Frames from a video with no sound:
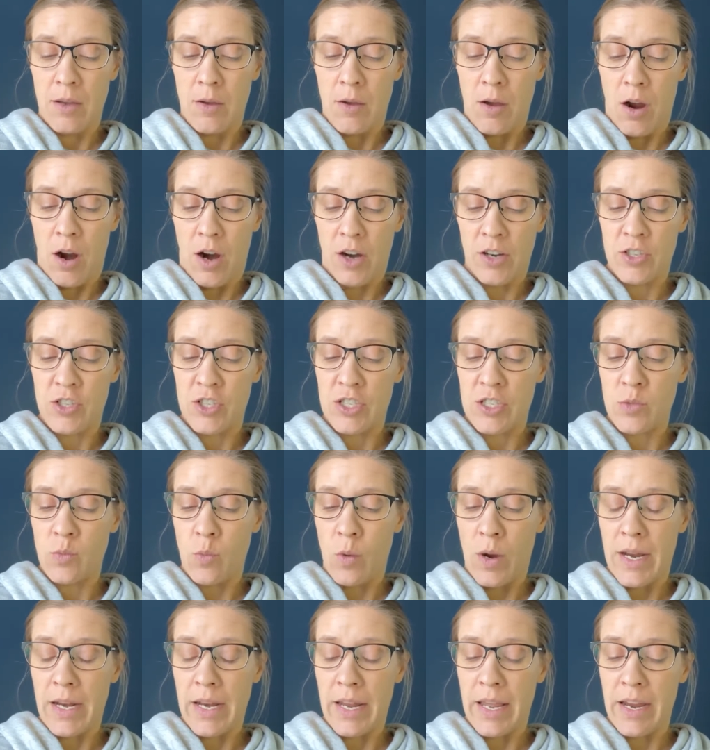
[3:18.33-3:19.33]
Archie's
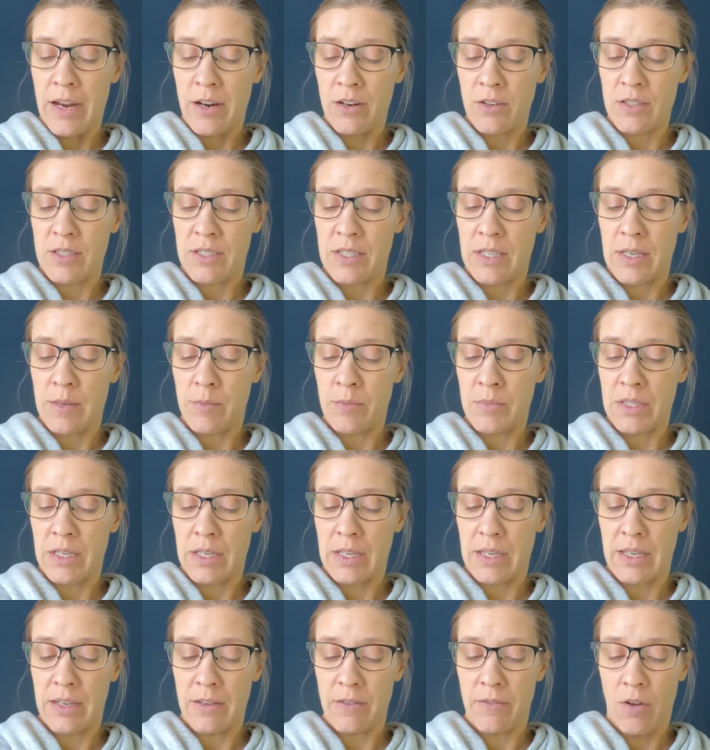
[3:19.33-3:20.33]
white hair seemed to
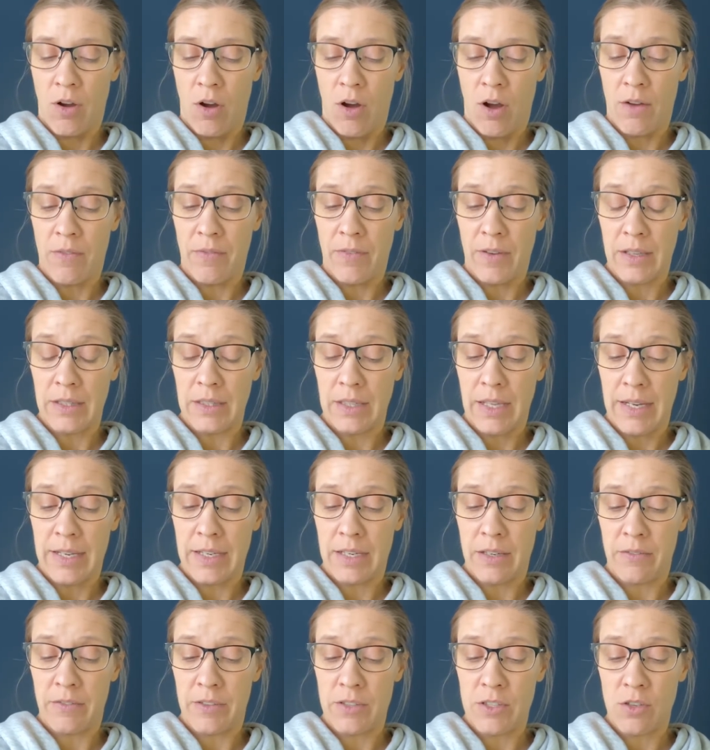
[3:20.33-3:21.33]
give off a
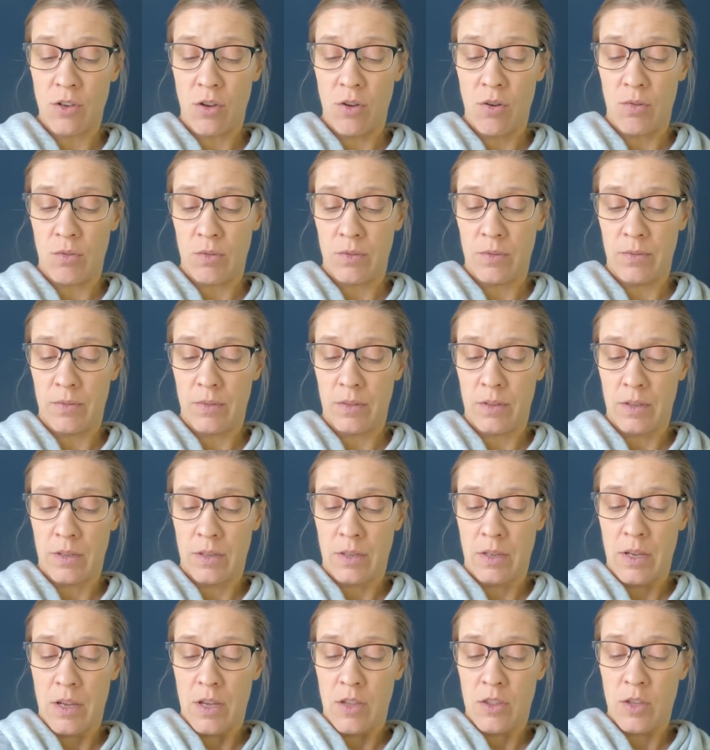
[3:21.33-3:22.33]
light of its own.
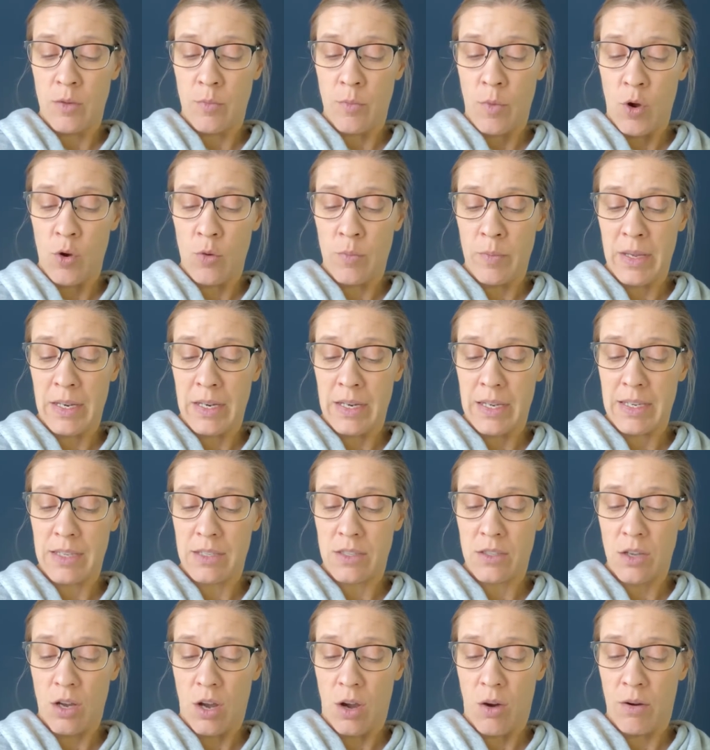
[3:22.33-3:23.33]
The moment he
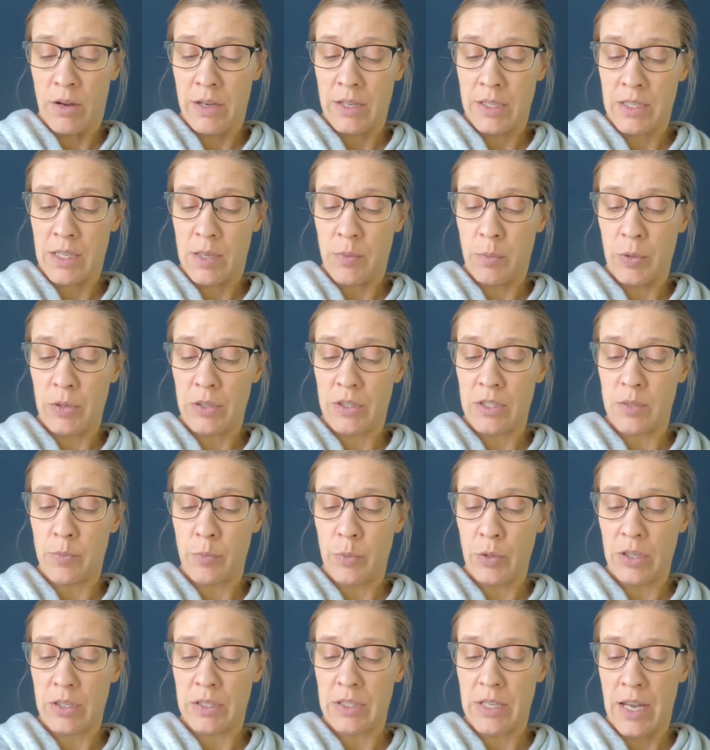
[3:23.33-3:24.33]
saw us, he put his
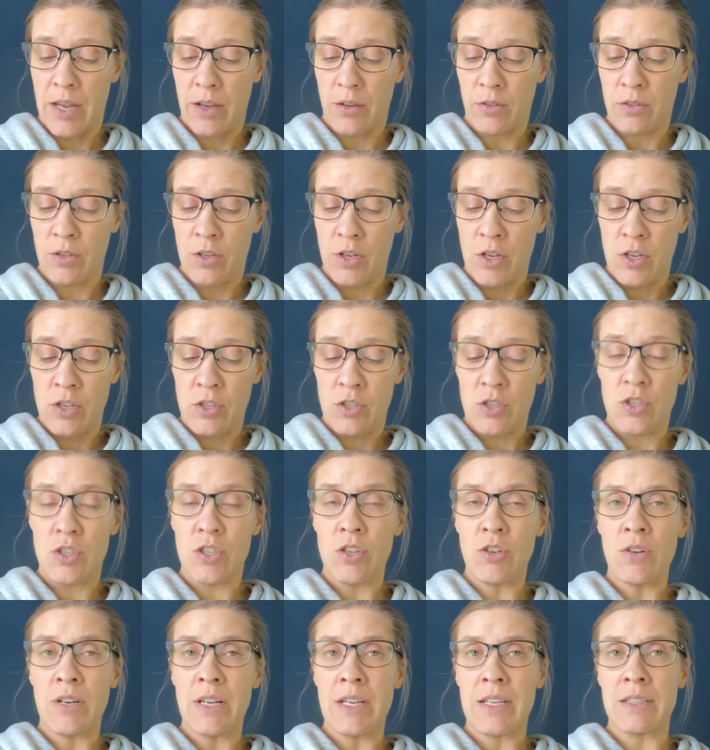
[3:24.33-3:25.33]
book down.
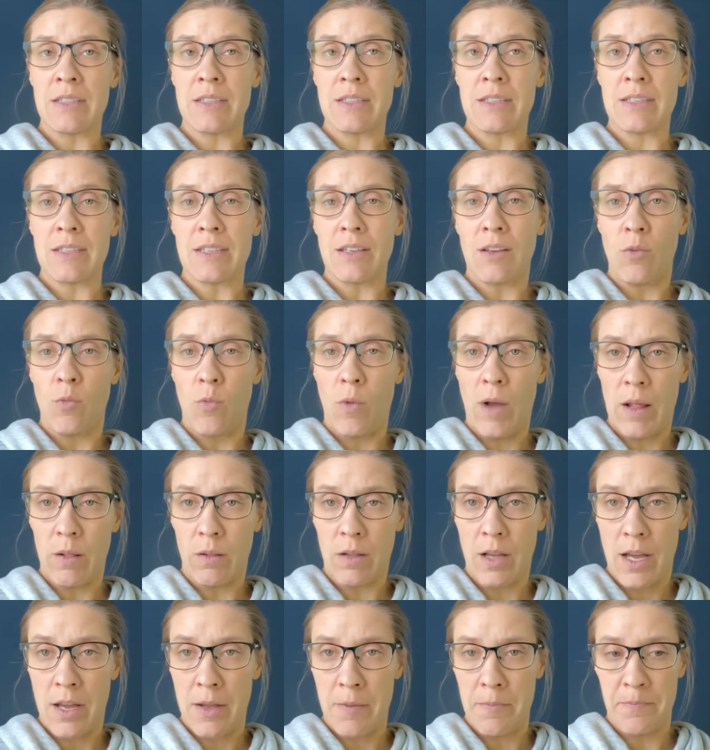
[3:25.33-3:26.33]
"Students,
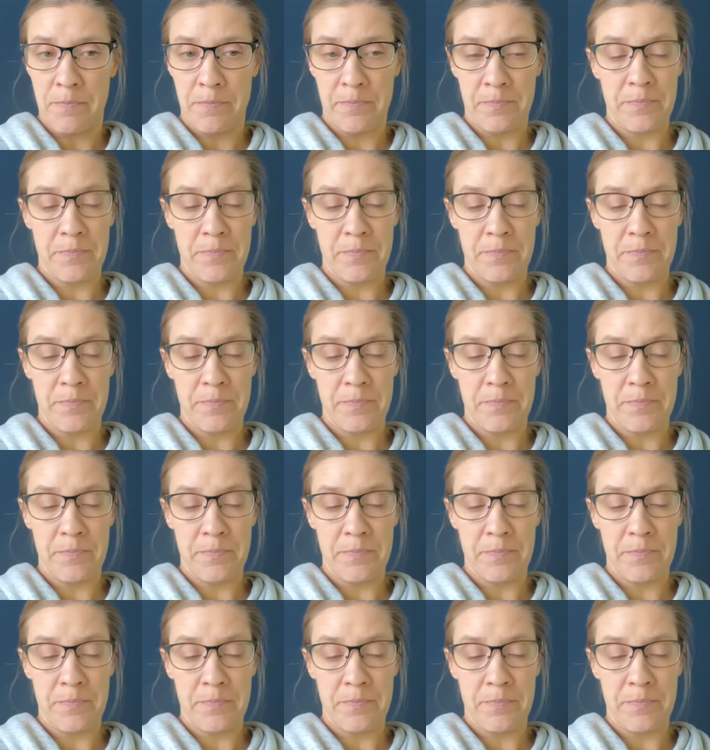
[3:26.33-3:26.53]
welcome."